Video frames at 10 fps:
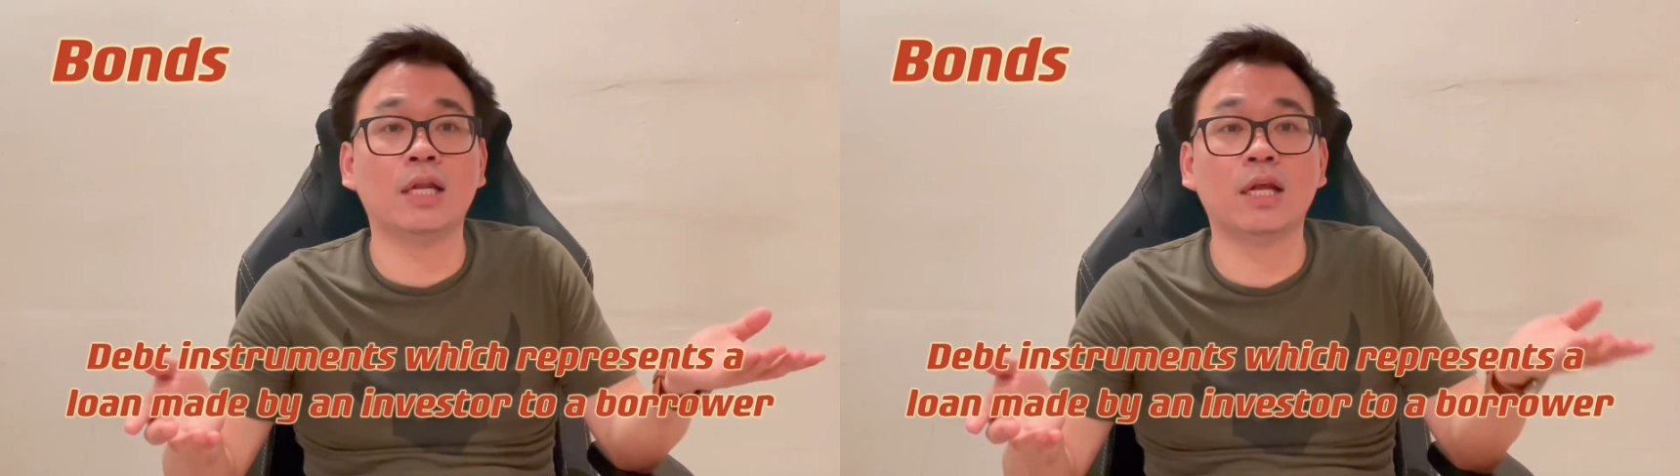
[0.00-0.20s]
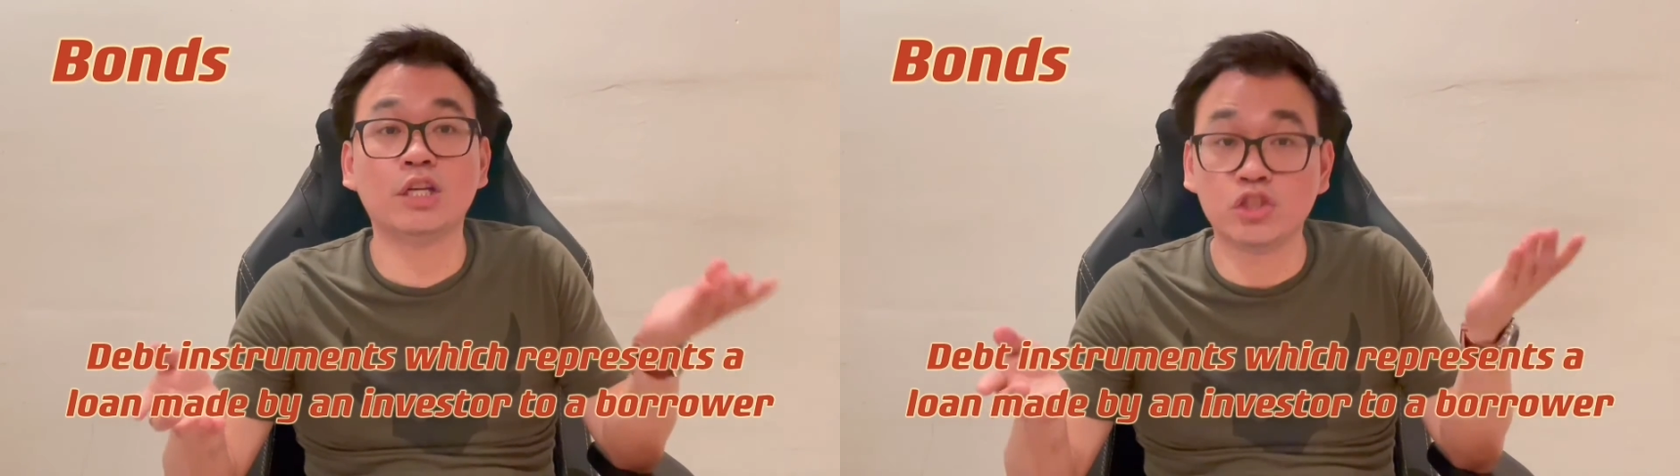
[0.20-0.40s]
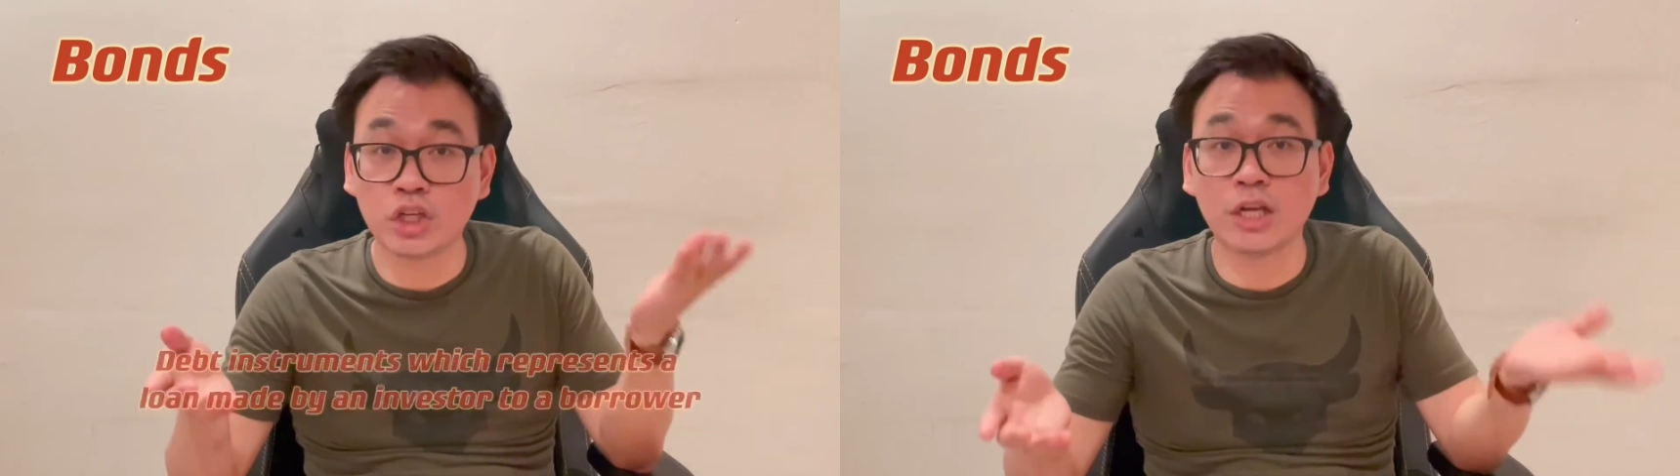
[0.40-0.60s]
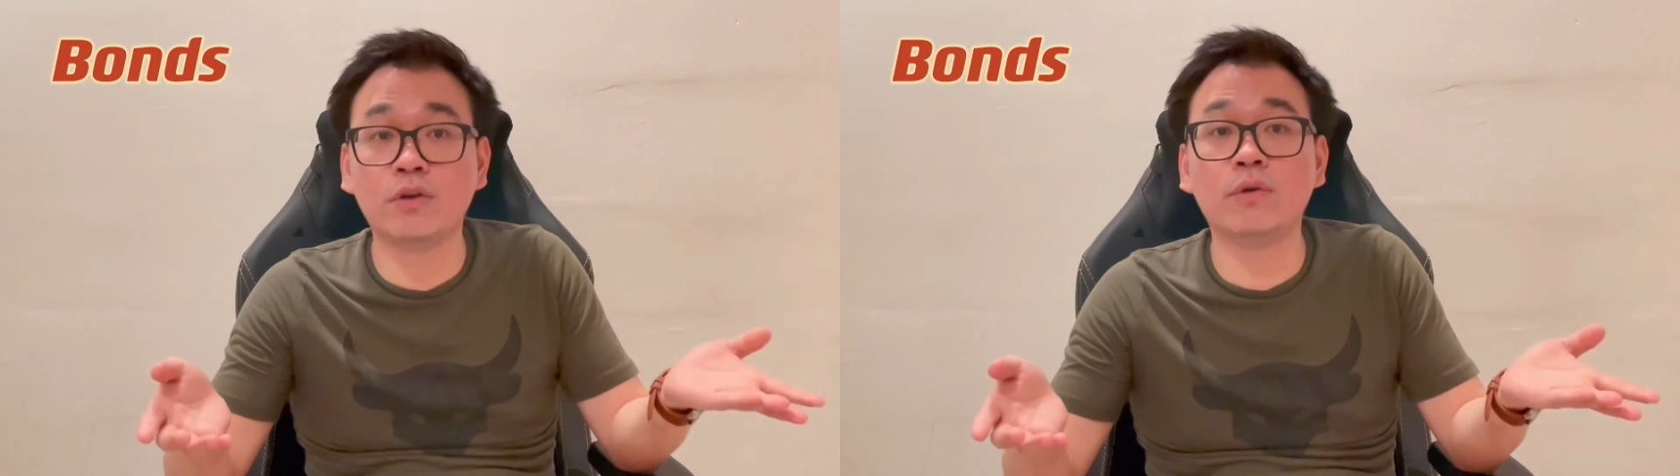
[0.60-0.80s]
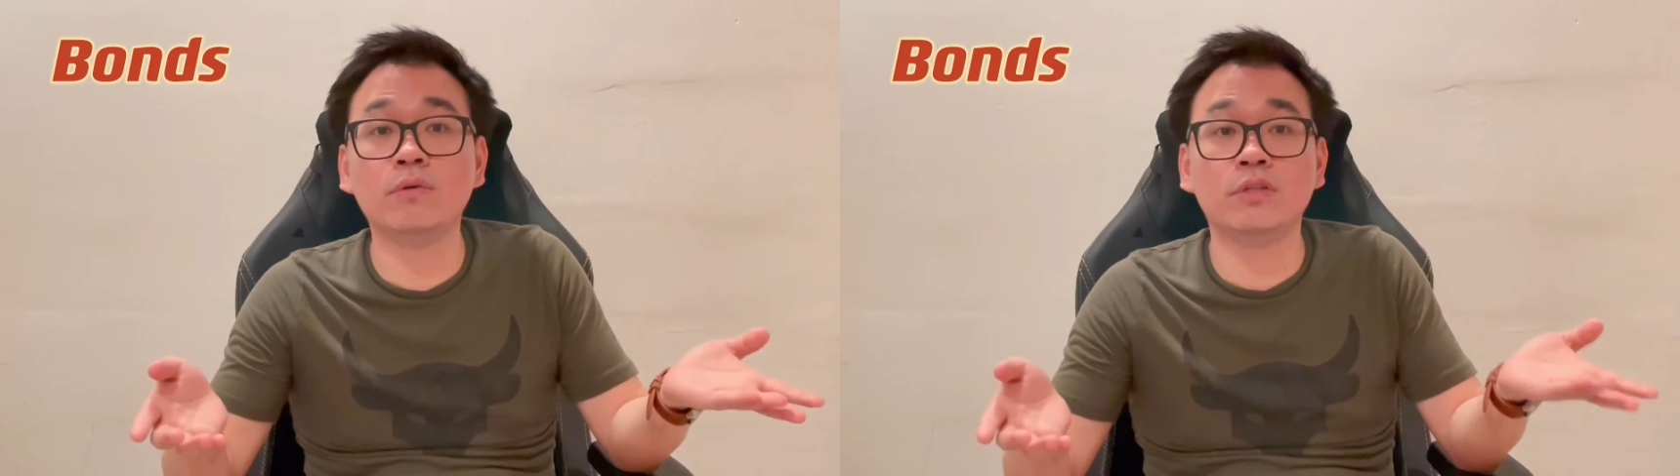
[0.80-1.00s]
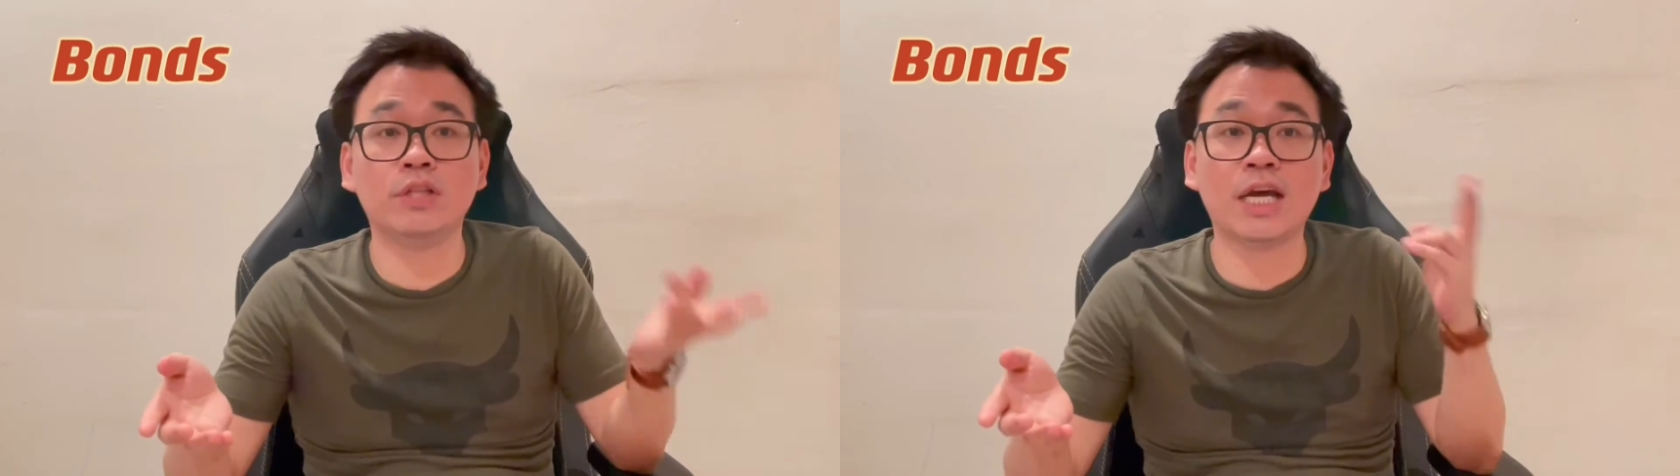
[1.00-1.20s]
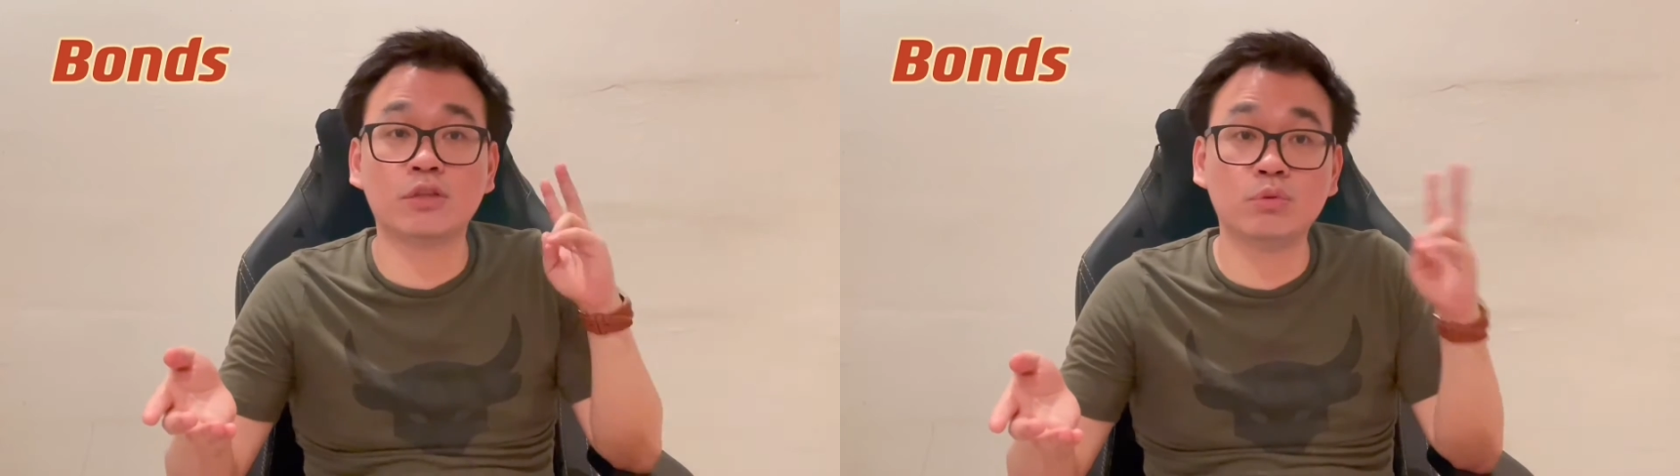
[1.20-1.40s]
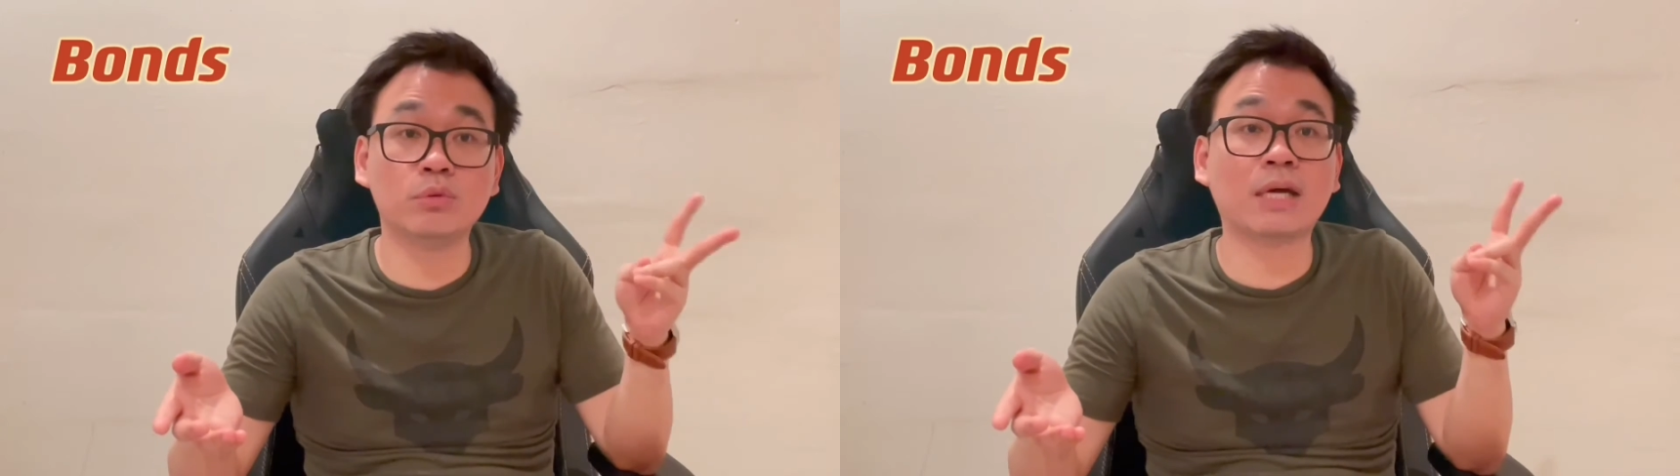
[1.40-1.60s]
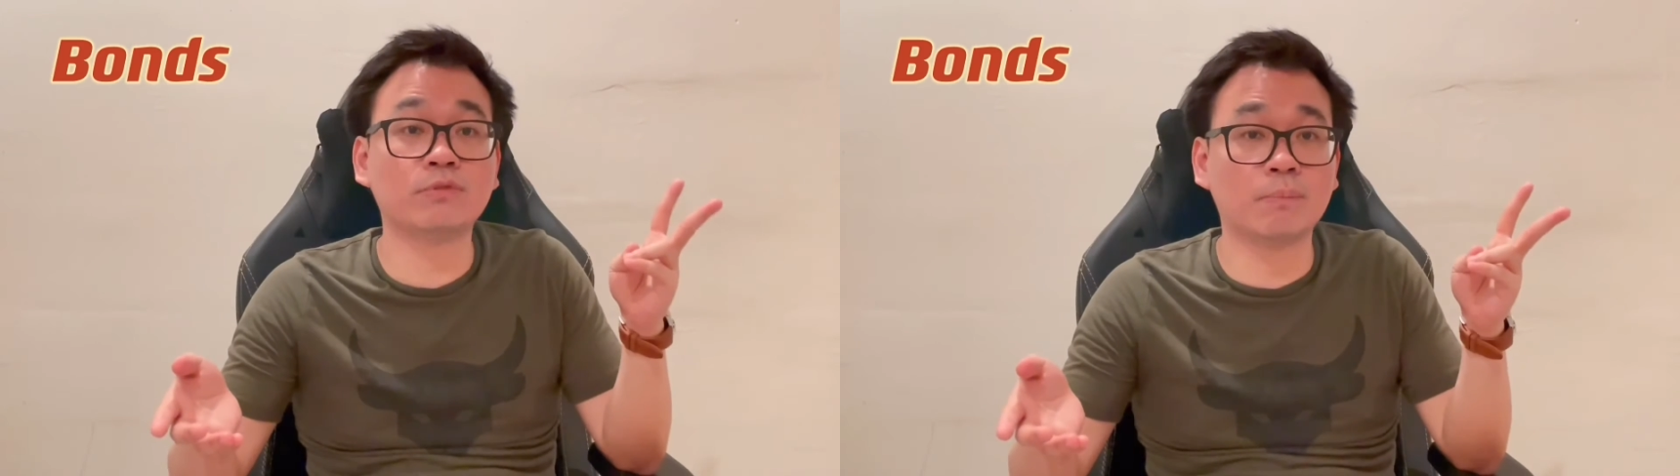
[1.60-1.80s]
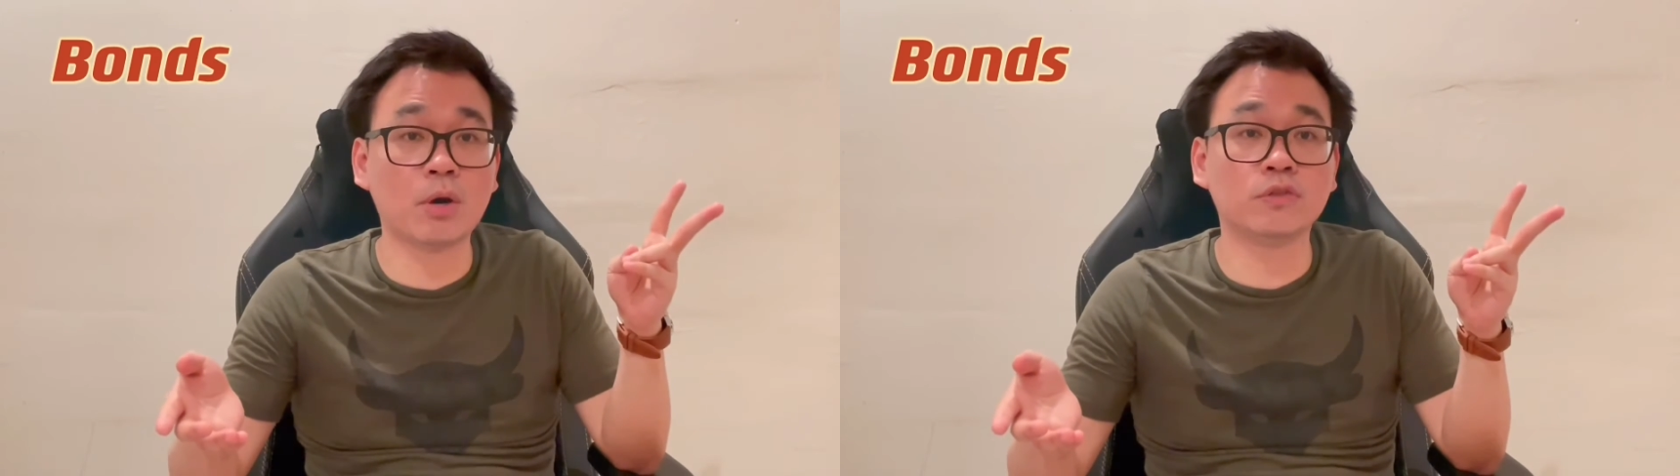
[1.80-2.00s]
Now in general, there are two
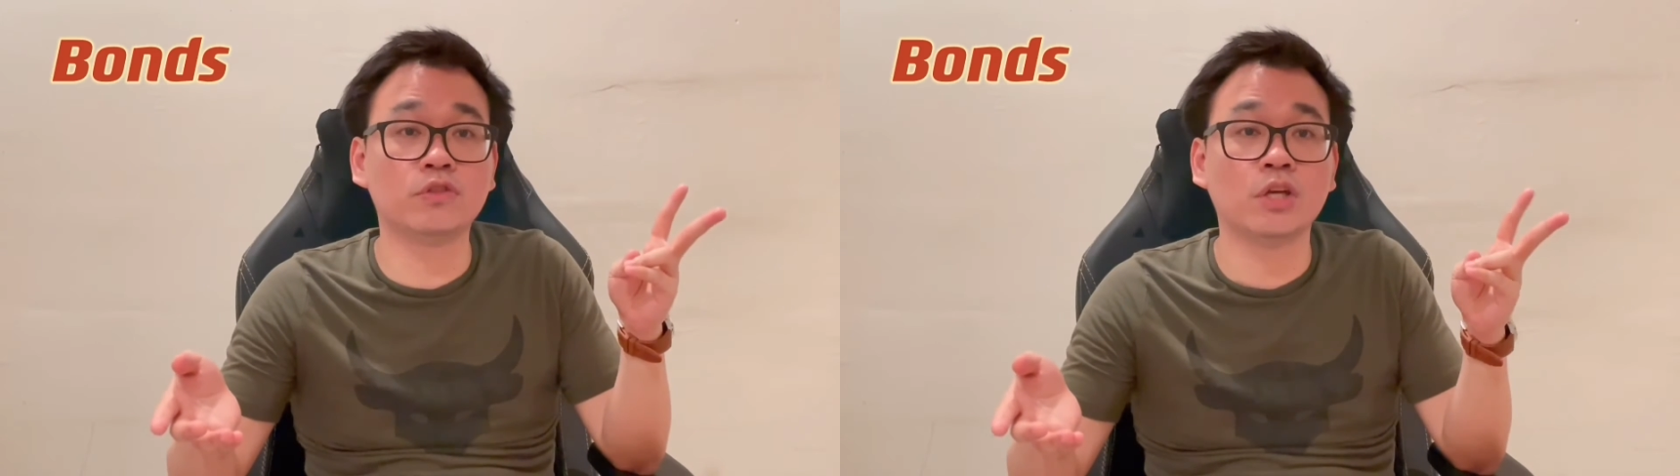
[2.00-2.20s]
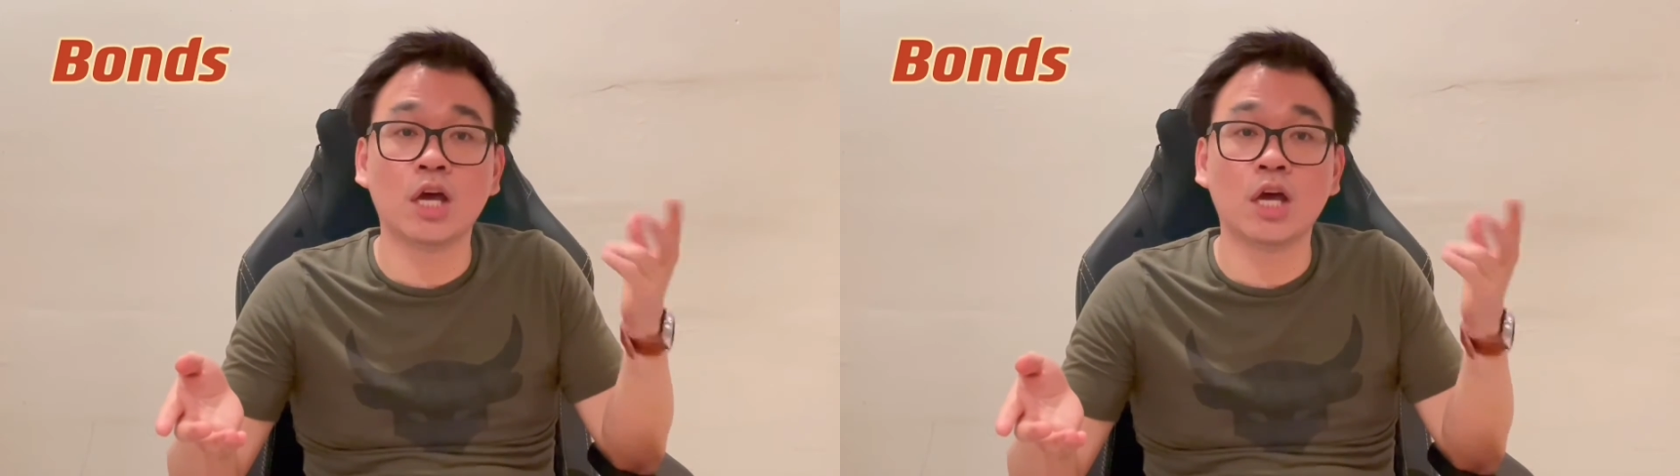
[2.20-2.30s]
types of bonds,